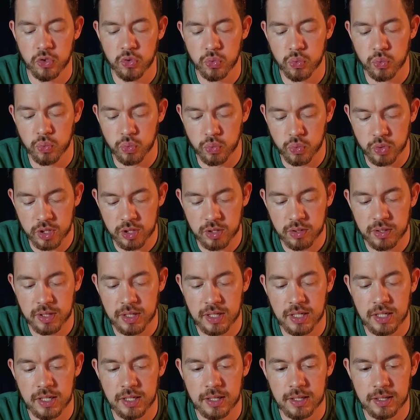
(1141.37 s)

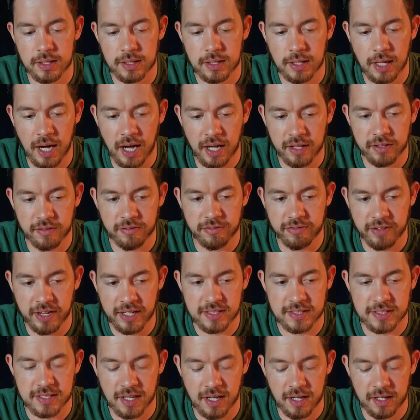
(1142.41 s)
really on the
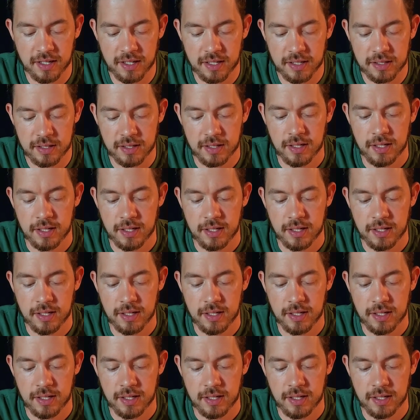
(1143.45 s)
fence on it